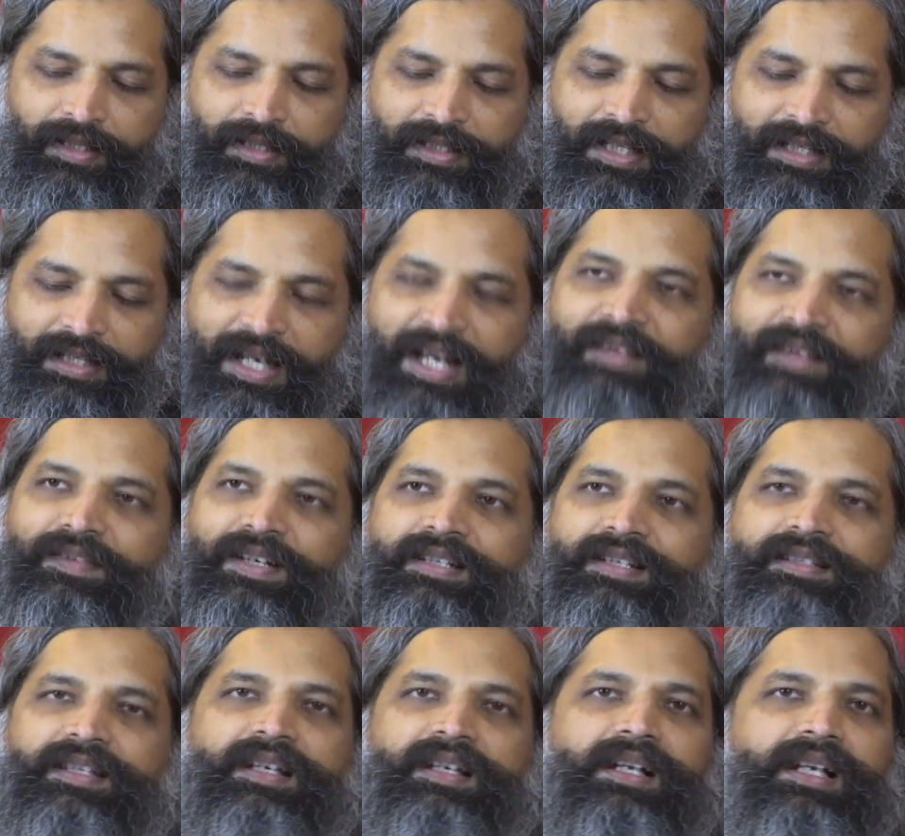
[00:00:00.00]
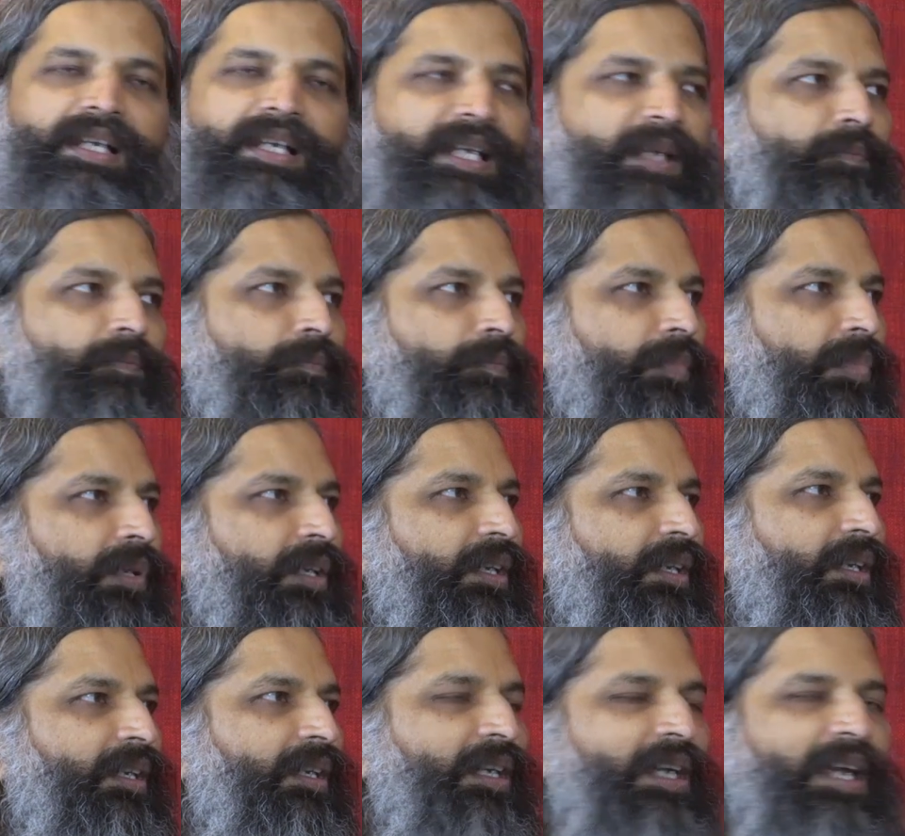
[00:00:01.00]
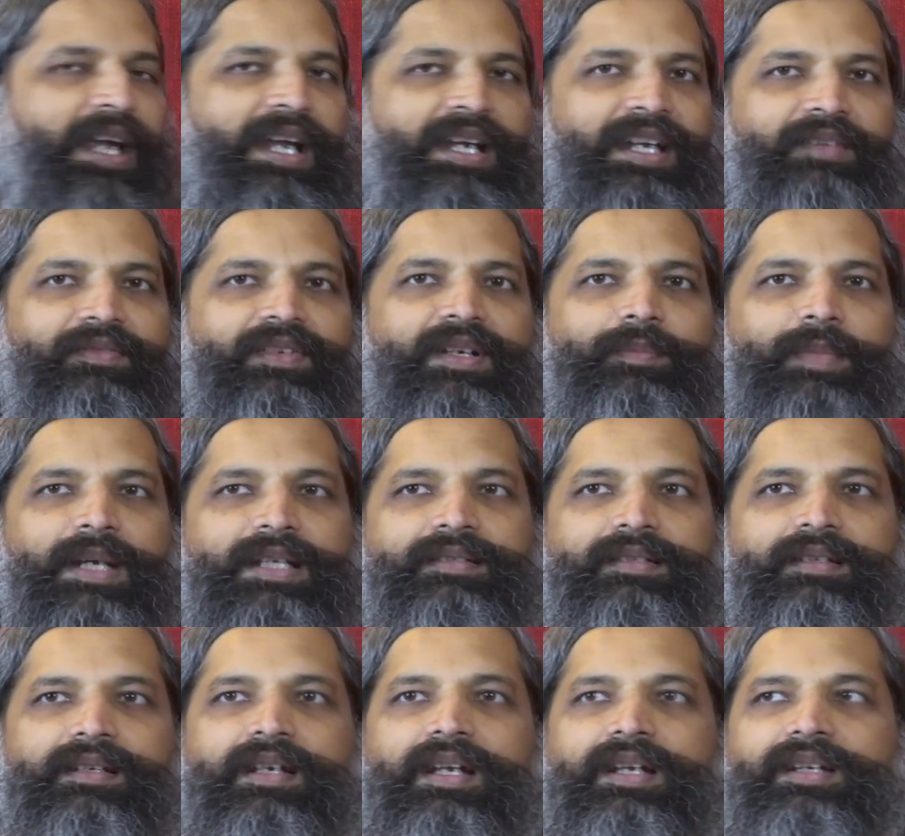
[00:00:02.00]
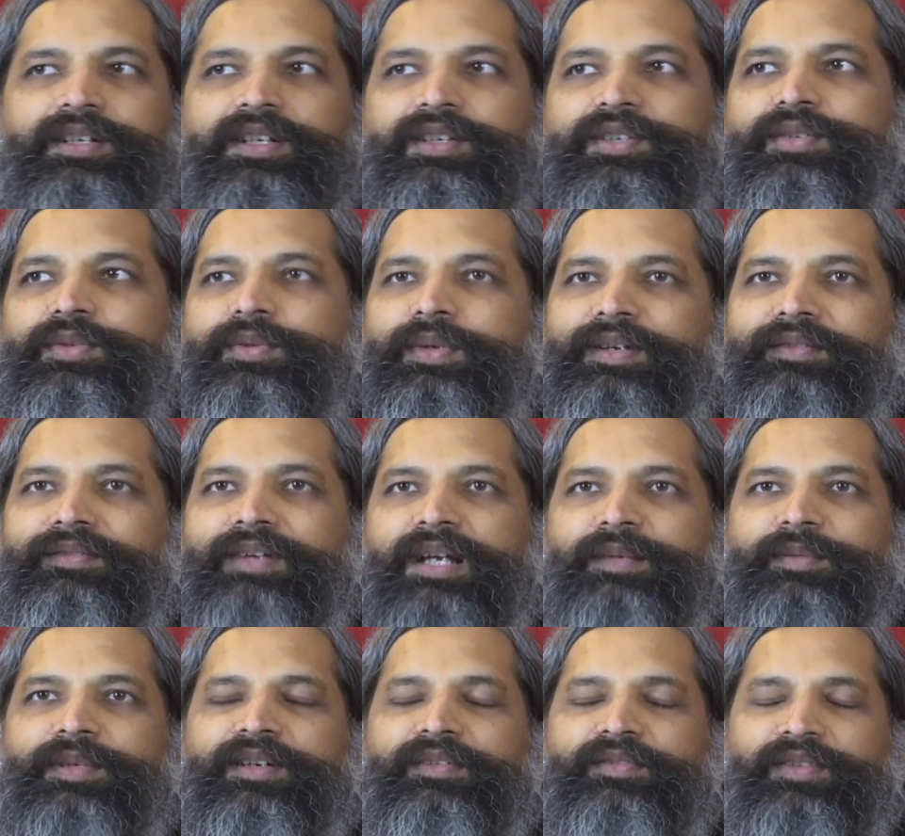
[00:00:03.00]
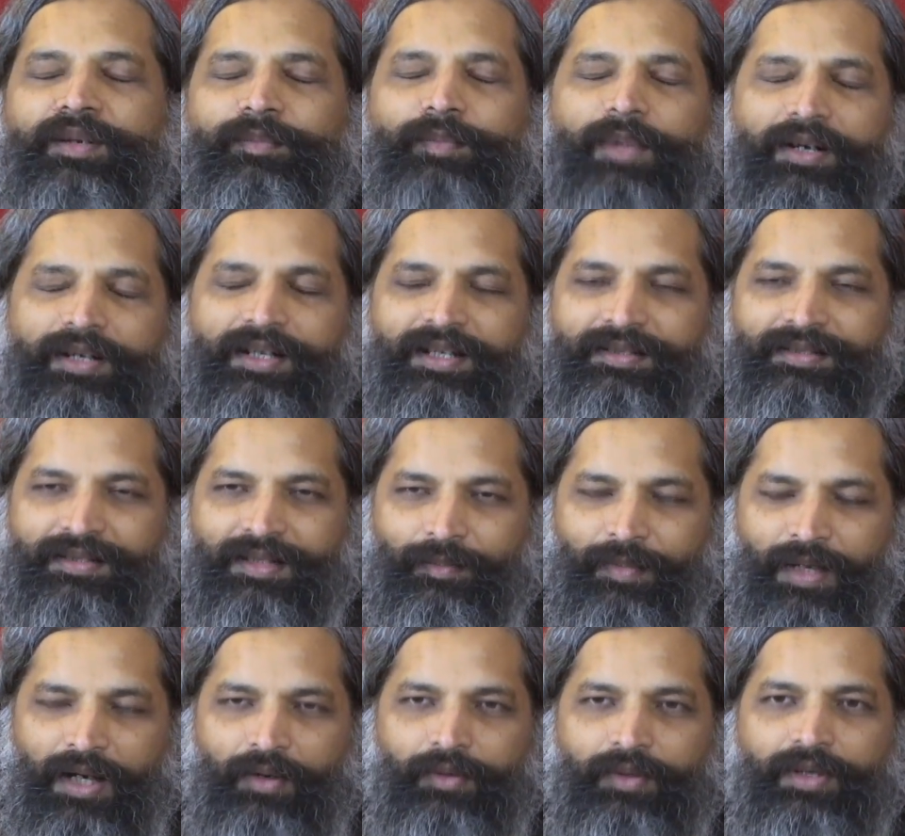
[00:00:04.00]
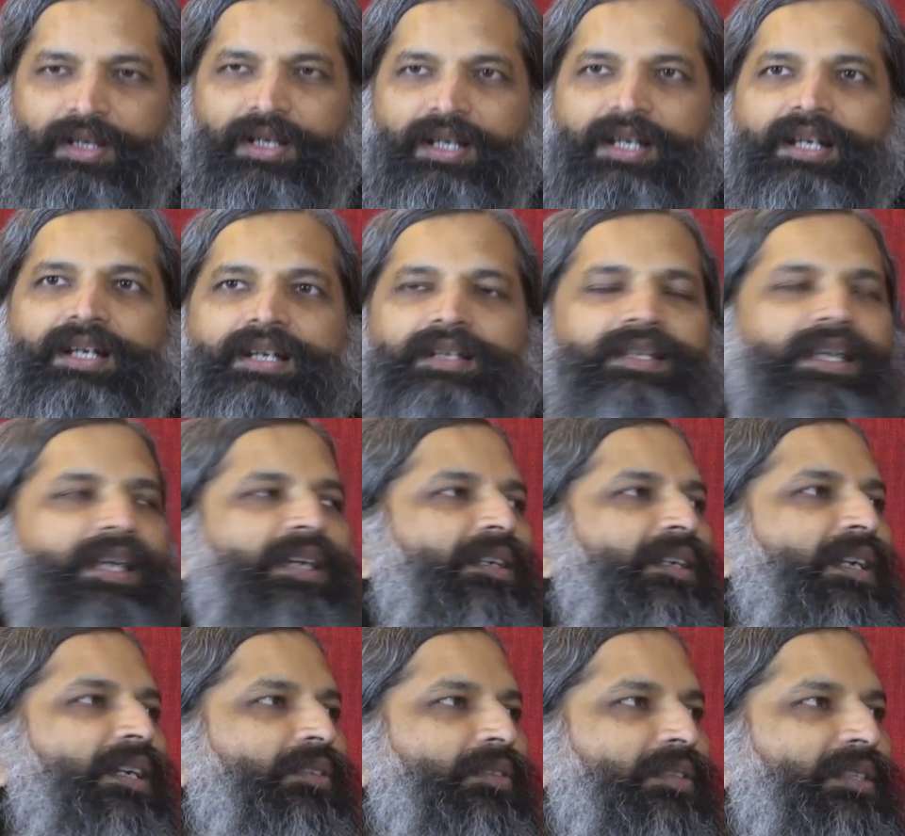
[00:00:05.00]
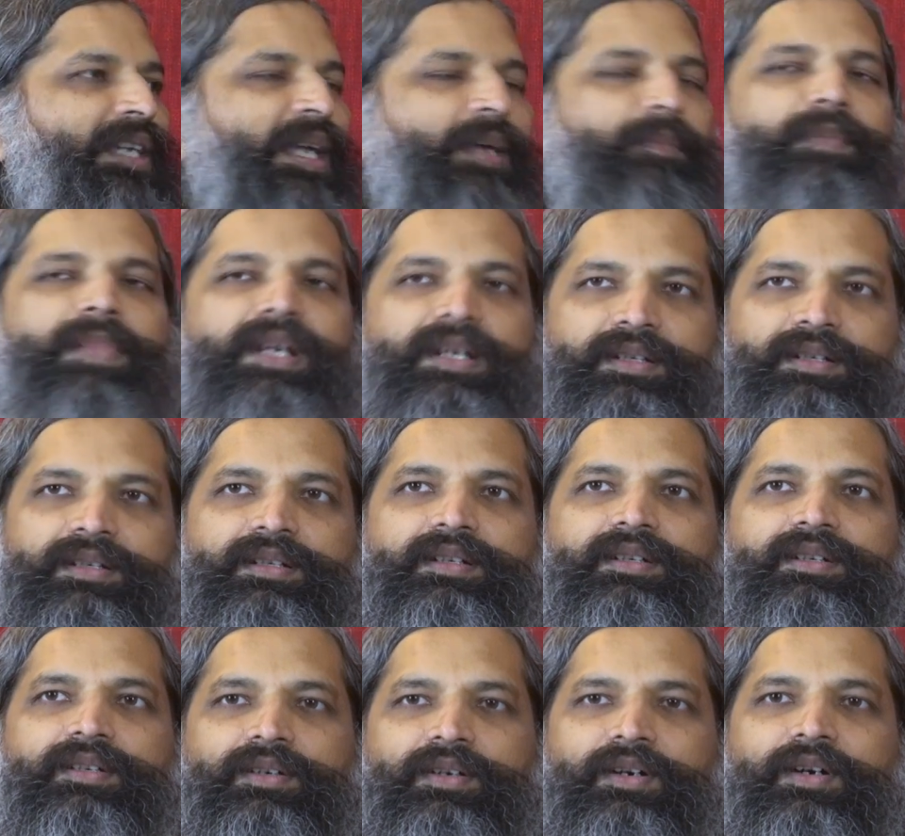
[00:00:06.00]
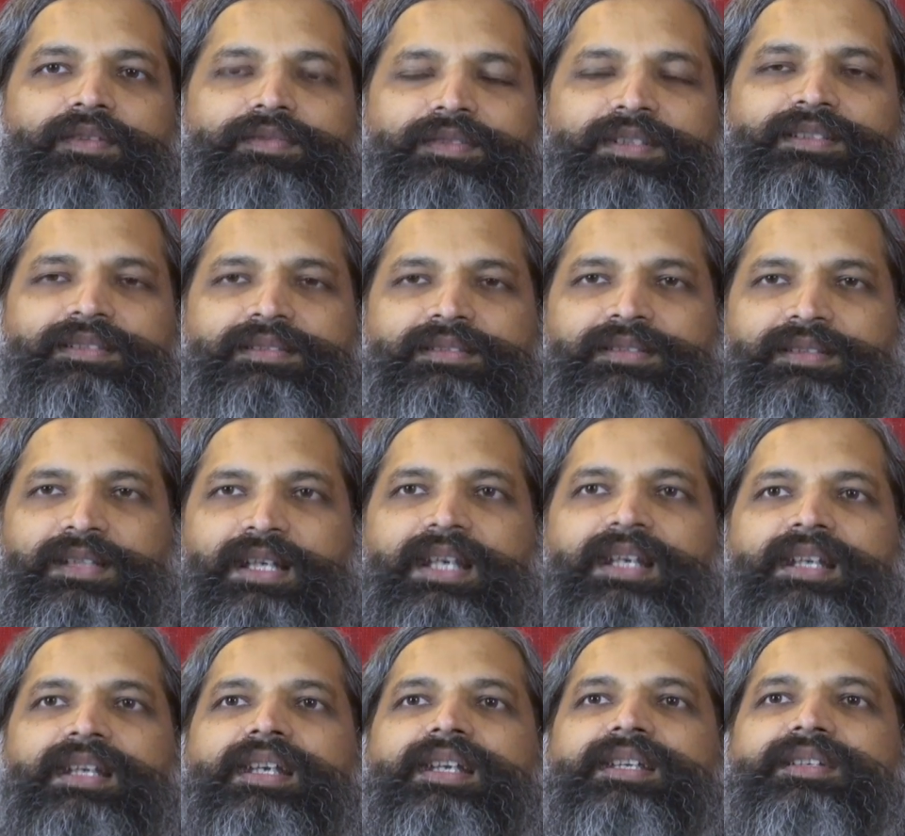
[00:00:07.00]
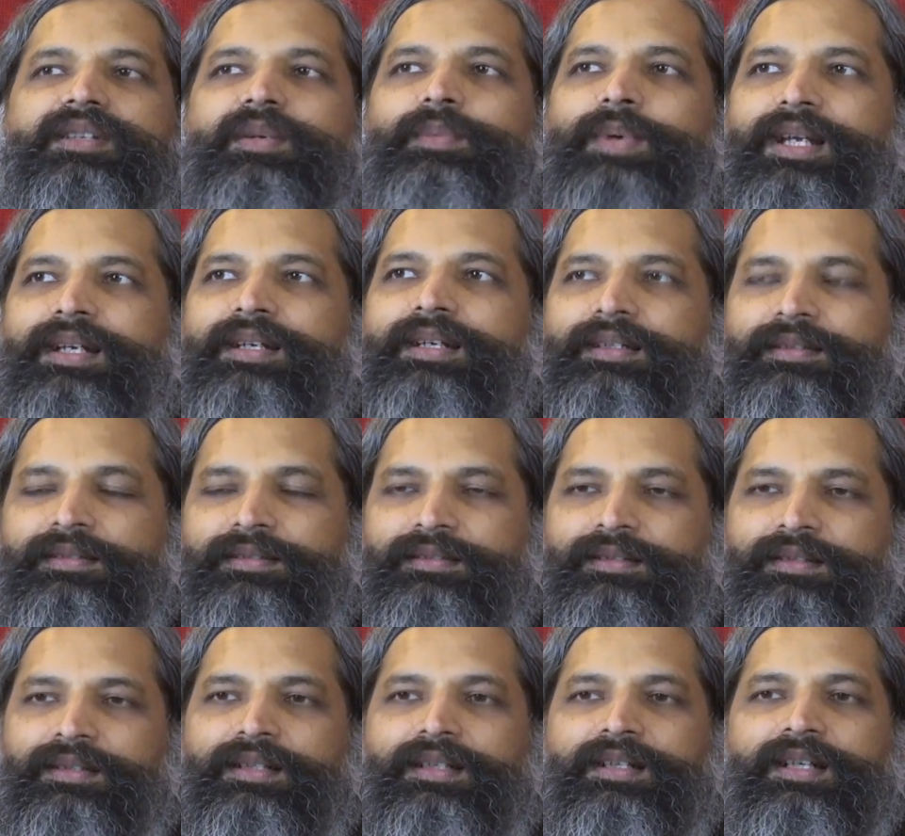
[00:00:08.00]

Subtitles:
that every single limb and every muscle and tissue and fiber of your body is somehow taken into the ambit of this increased awareness.